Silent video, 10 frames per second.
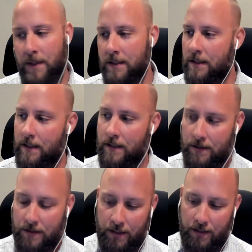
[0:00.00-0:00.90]
not sitting here
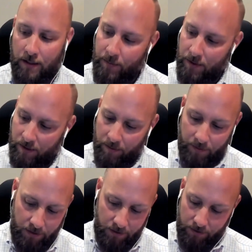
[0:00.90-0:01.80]
saying that I'm going to come
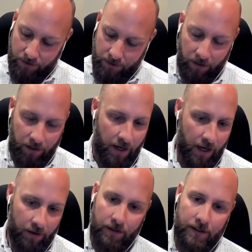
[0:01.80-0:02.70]
in and just share
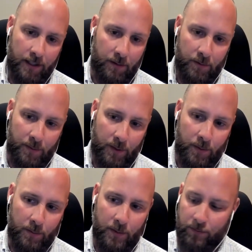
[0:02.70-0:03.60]
everything with
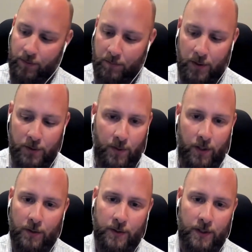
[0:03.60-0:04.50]
people, but for the most
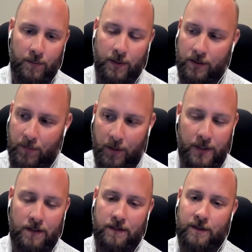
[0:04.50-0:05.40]
part I will, because my
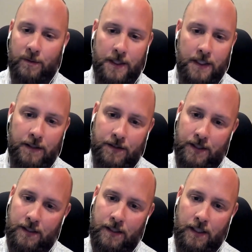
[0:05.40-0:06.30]
business is going to be
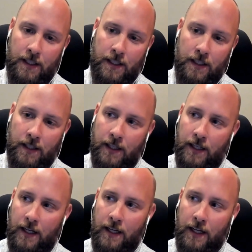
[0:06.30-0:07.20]
different.
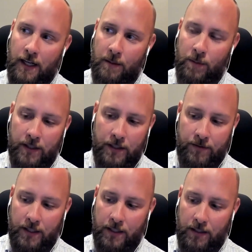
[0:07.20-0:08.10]
And I
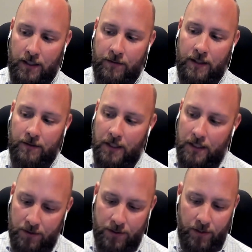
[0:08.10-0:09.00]
believe that even if I
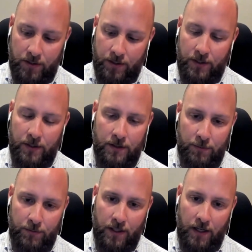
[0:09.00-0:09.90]
do show it to you and
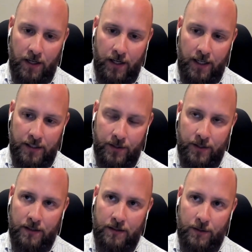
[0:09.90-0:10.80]
you figure out how I do
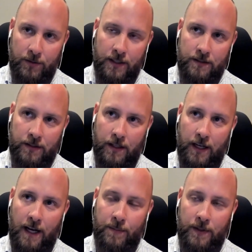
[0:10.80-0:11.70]
it, two things are going to
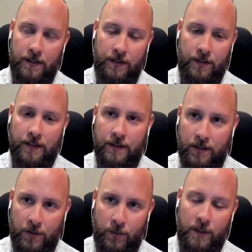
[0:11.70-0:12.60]
happen. You're either
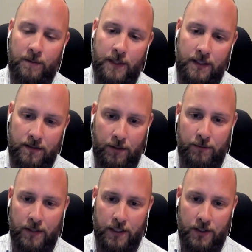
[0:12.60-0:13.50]
going to quit bidding
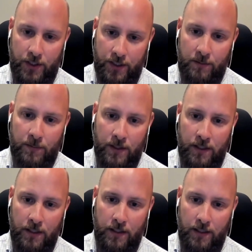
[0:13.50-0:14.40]
so freaking cheap
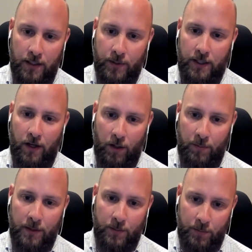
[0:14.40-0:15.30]
and we can all
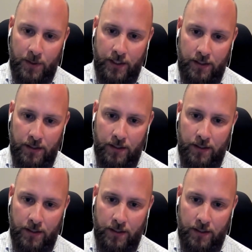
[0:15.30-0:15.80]
make more money,